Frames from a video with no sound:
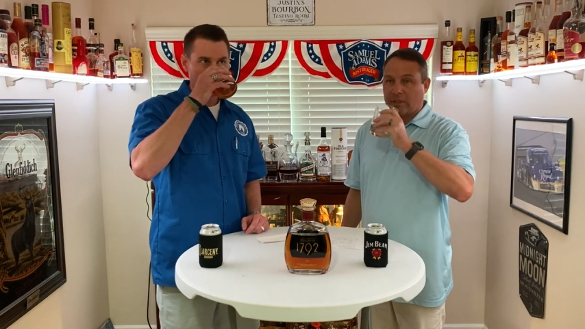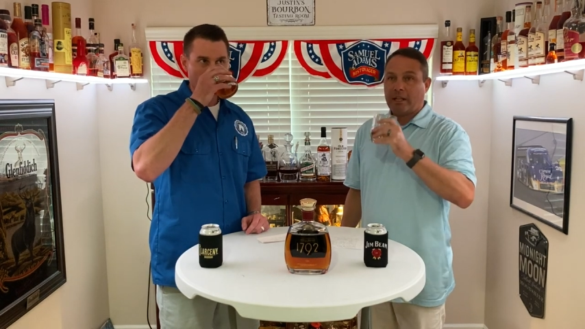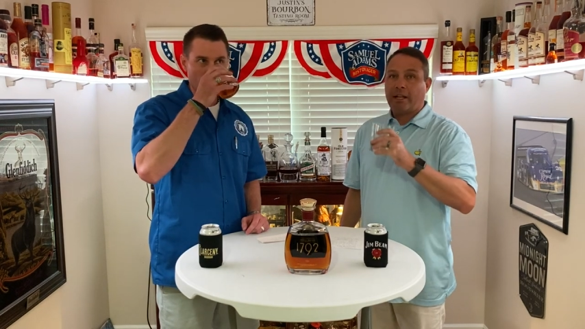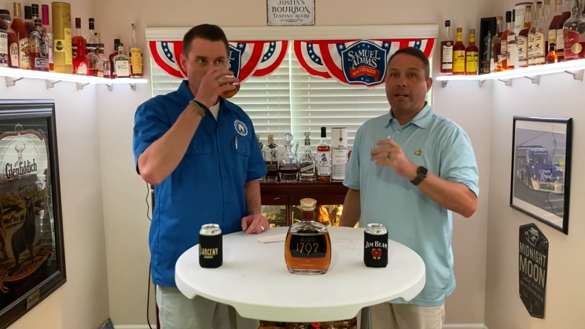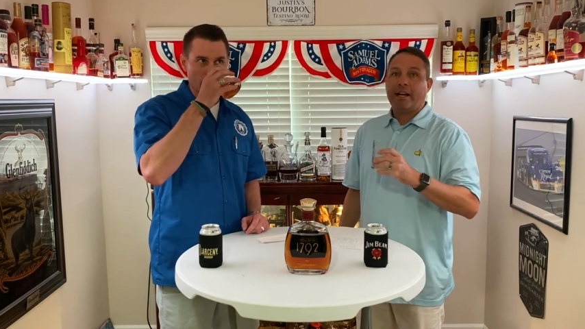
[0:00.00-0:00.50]

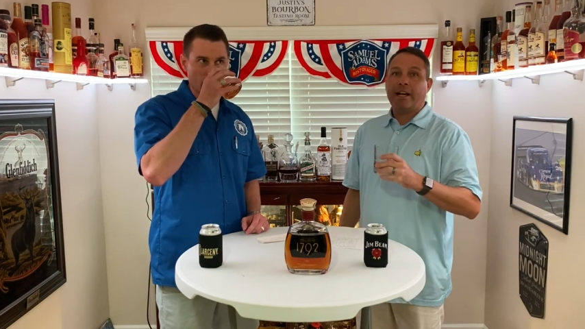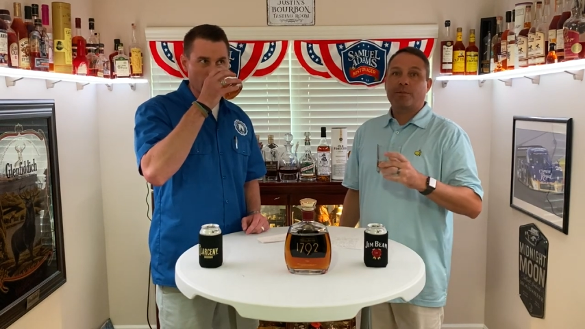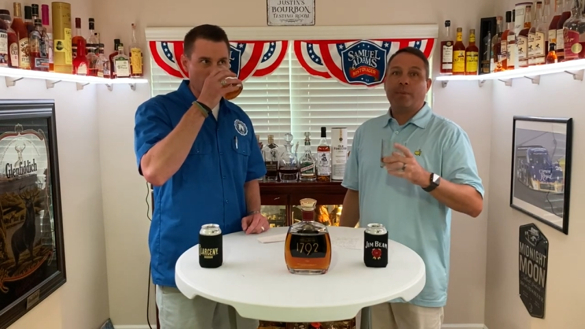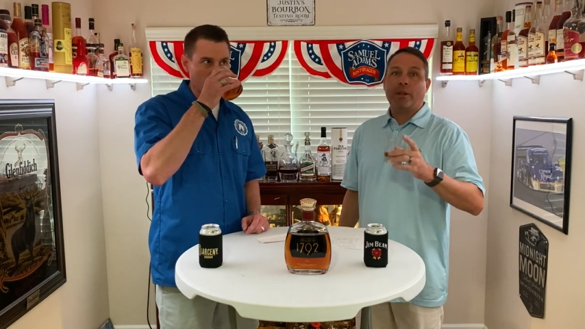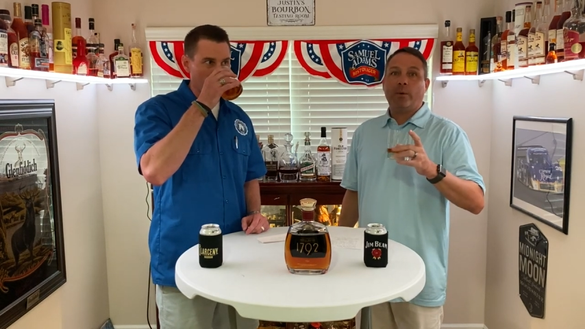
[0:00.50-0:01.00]
Speaker 1: And guys,
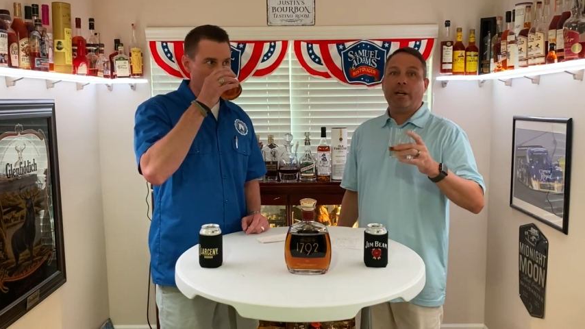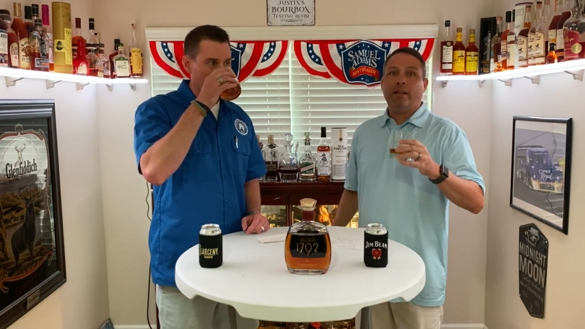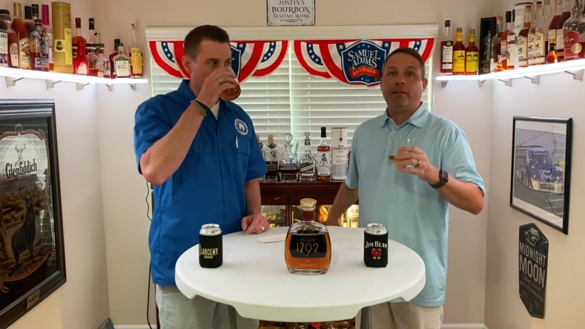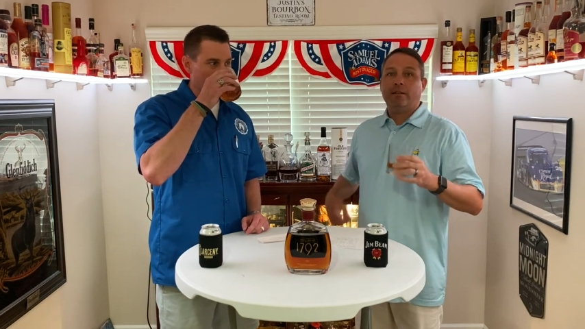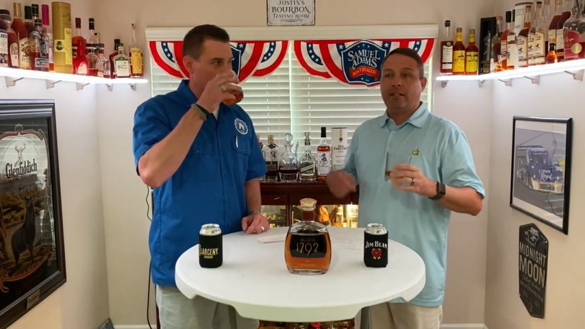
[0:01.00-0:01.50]
by the
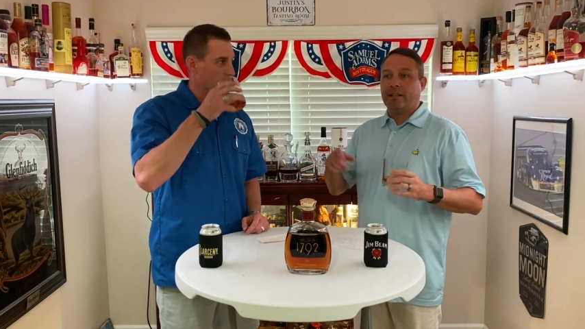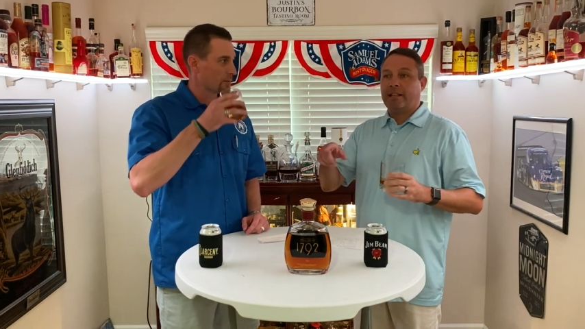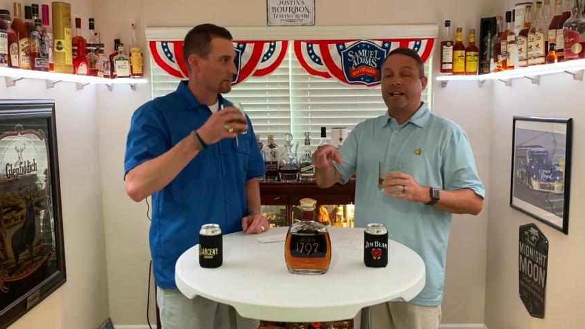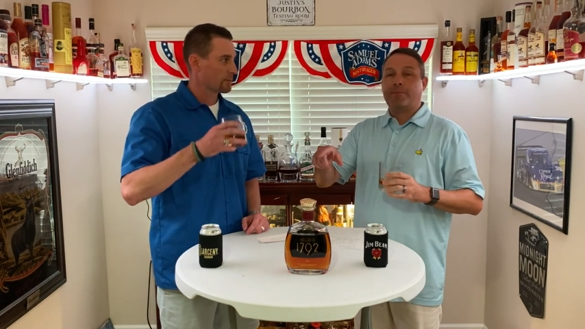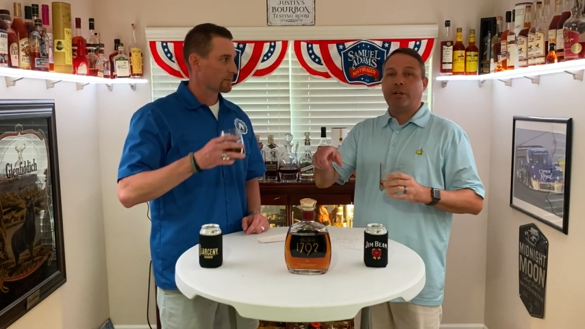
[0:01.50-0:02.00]
way, hit that
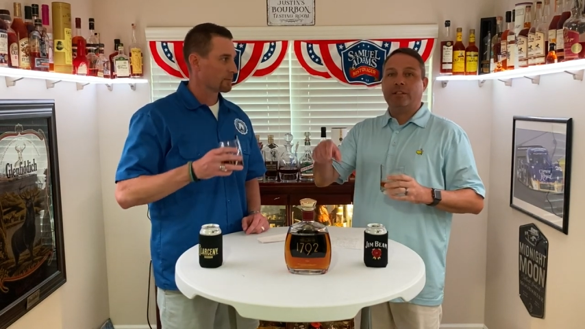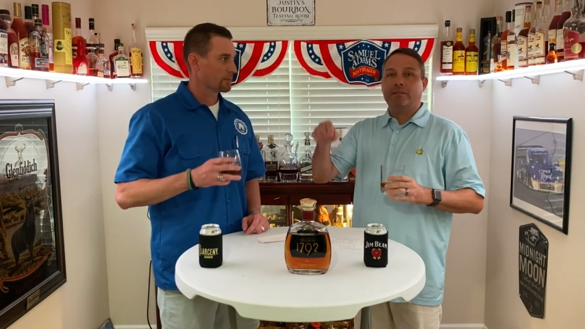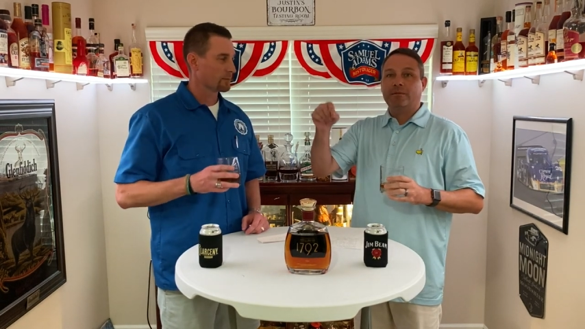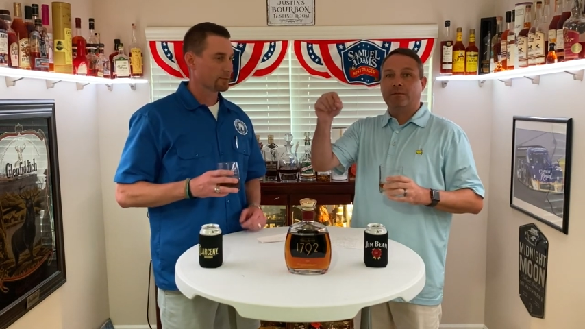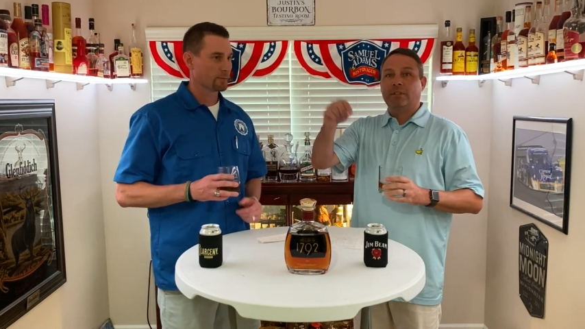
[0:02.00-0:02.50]
like
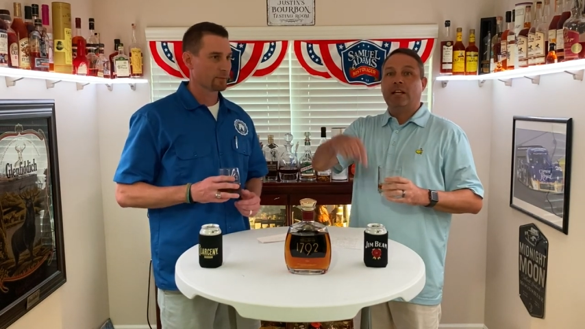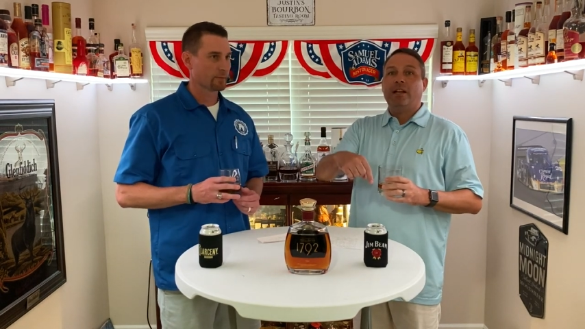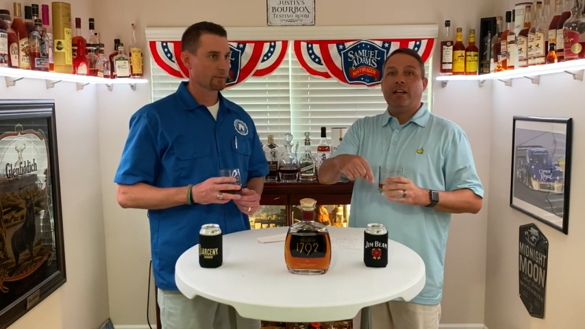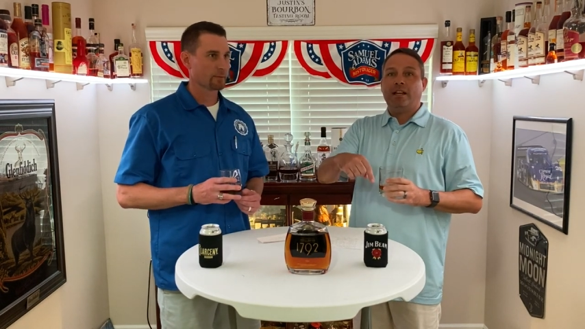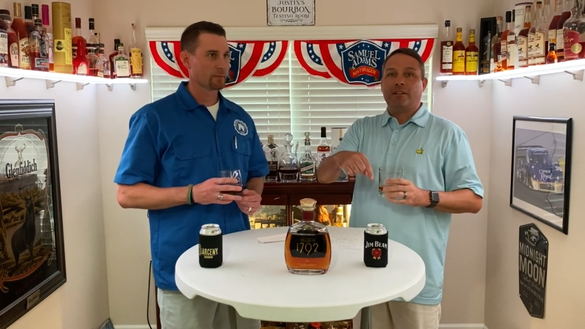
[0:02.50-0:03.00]
button,
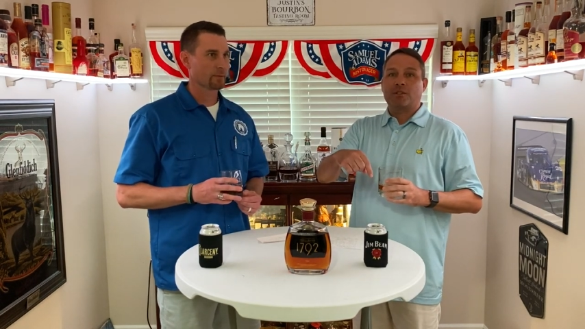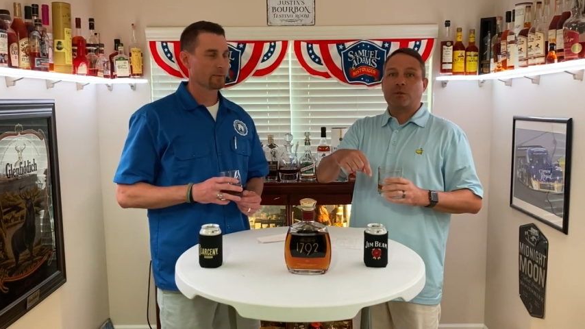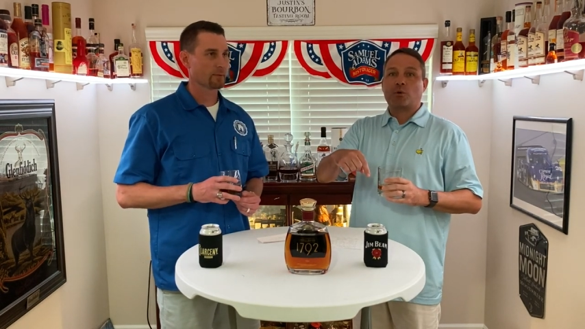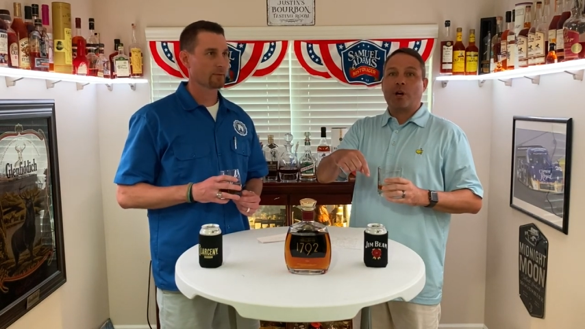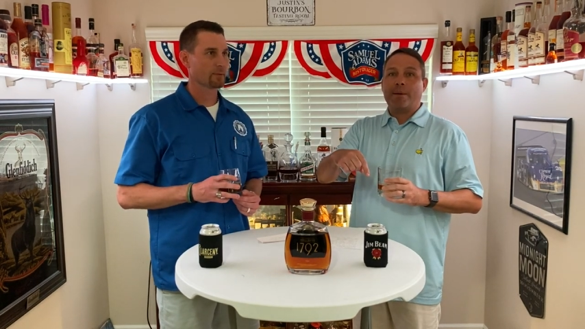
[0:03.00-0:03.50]
hit the
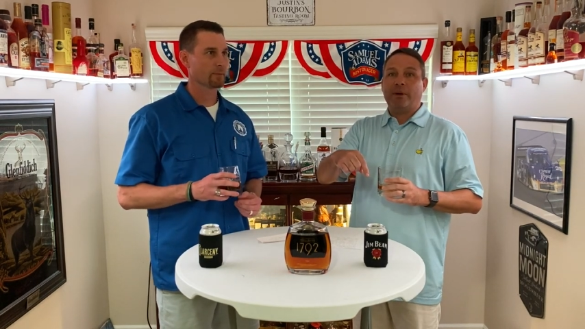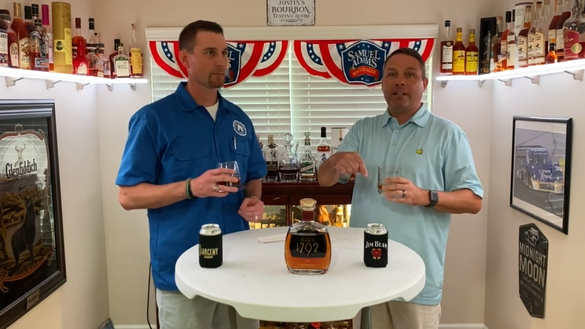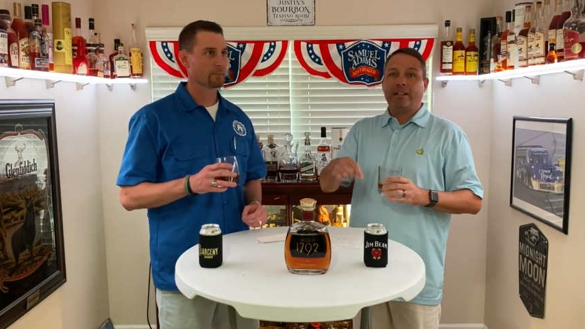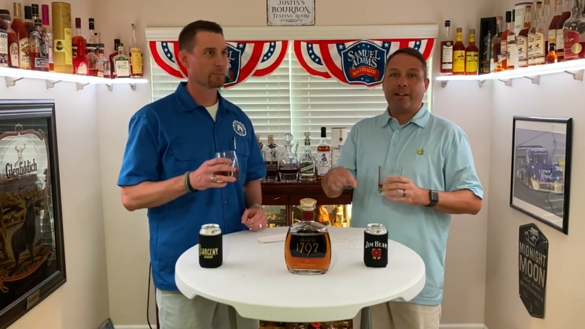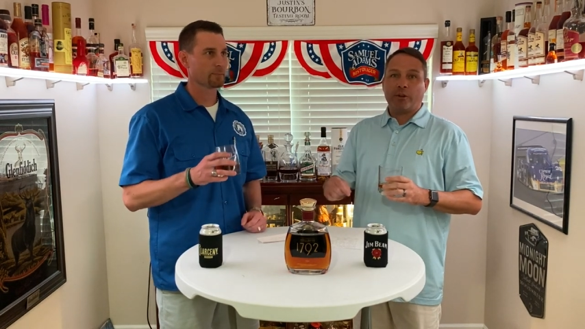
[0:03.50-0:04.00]
subscribe button
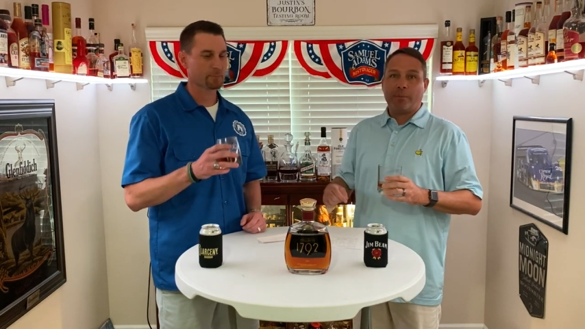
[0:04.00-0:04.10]
down on the